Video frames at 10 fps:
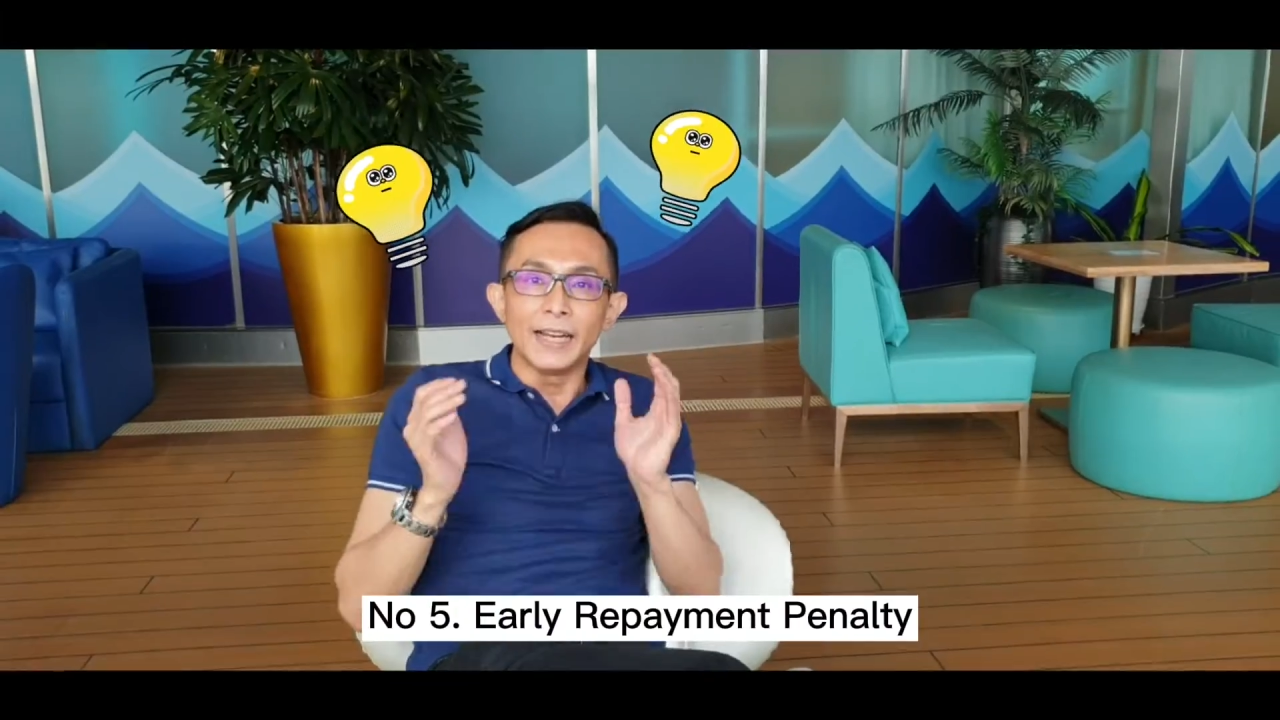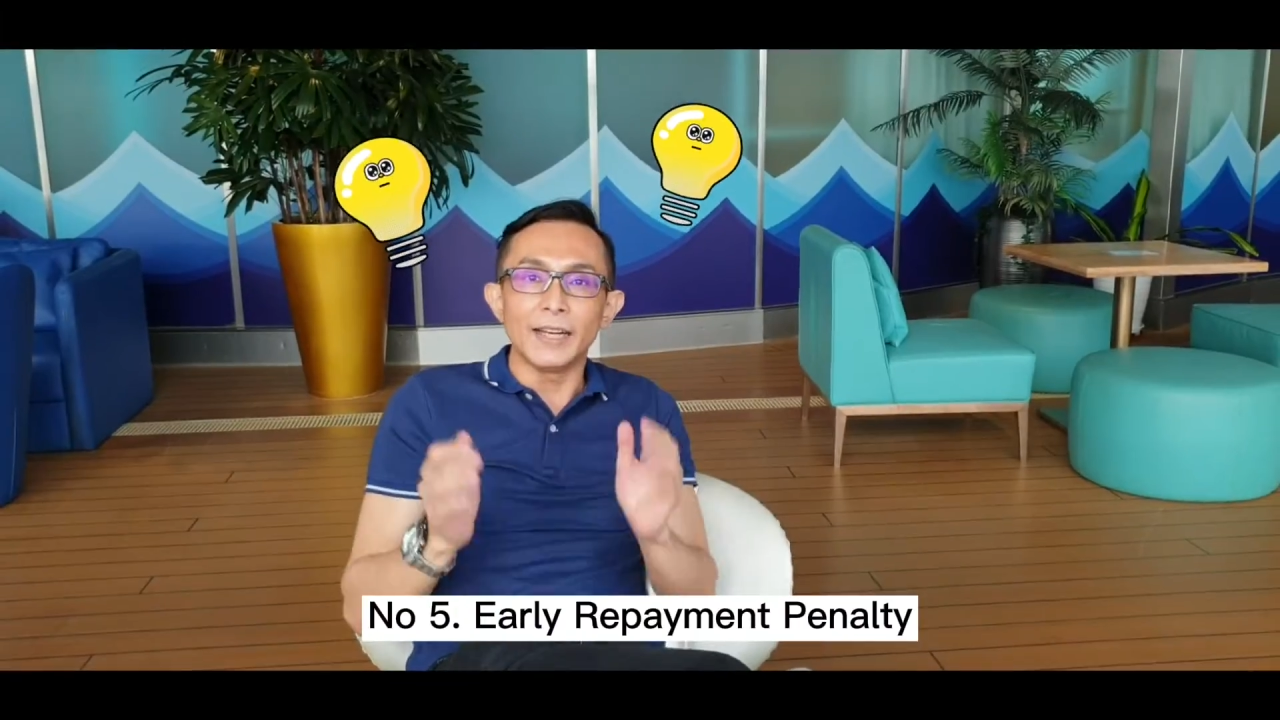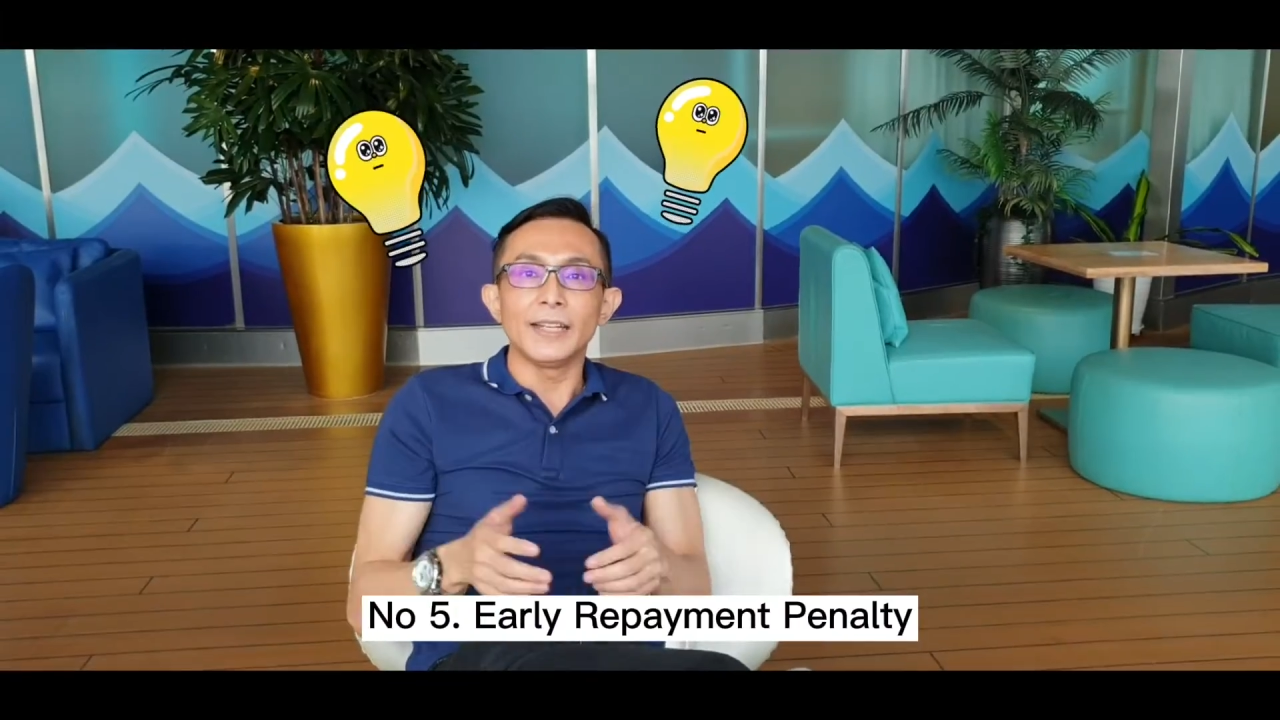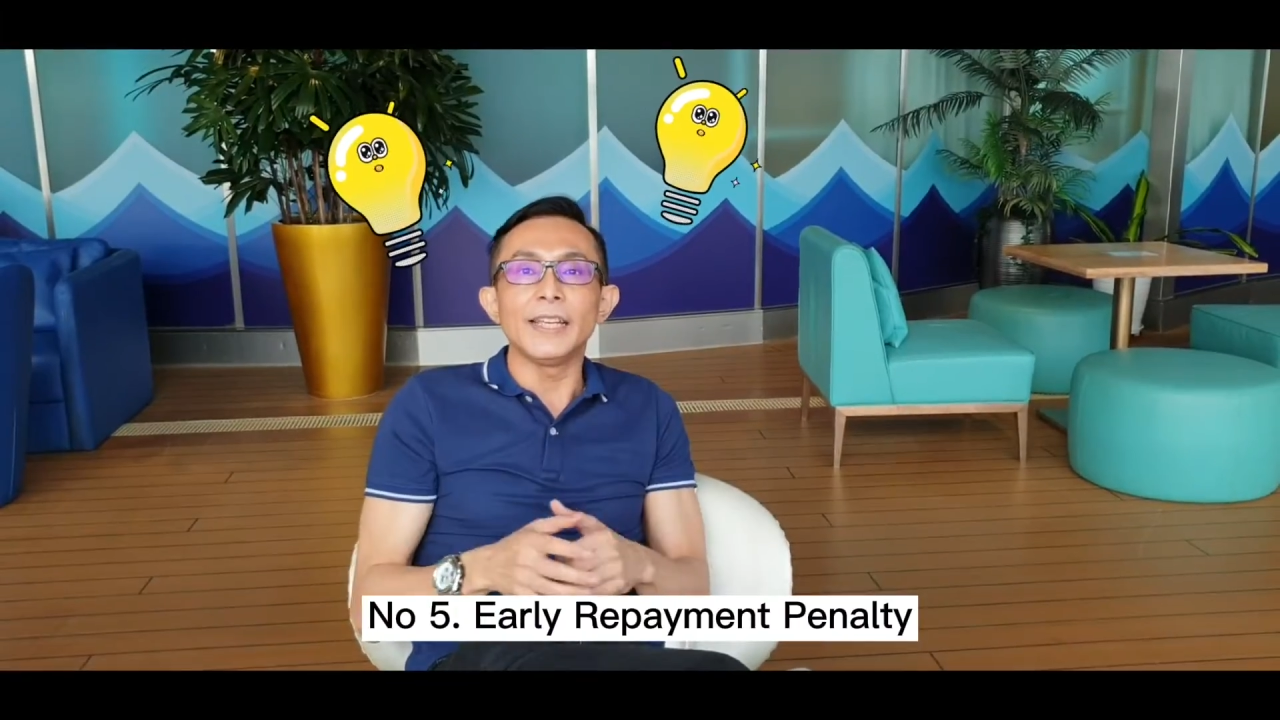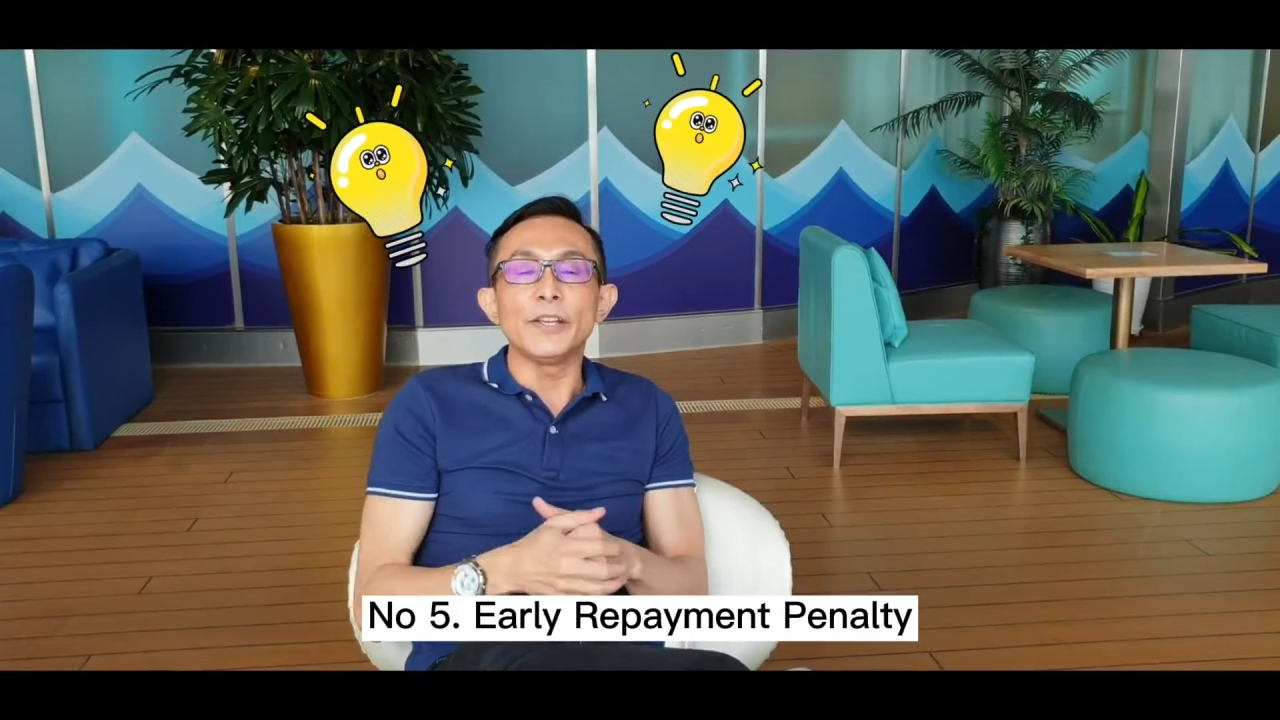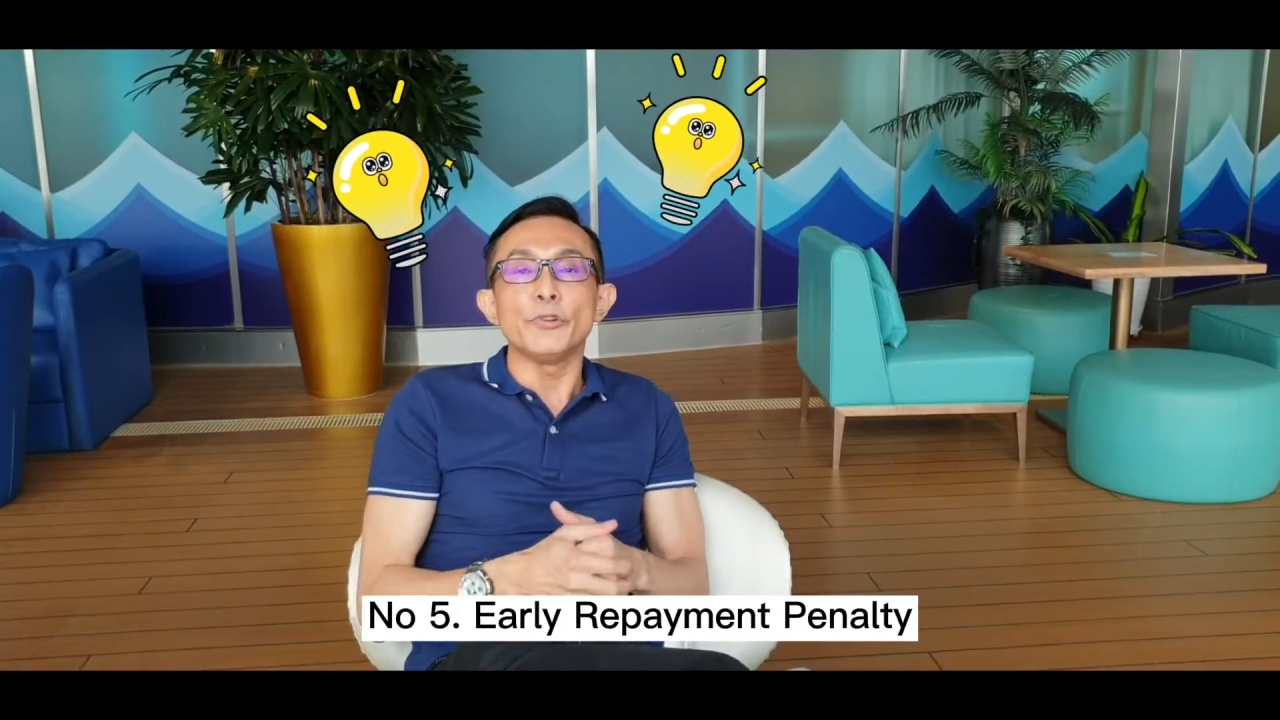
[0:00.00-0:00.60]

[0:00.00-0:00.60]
Early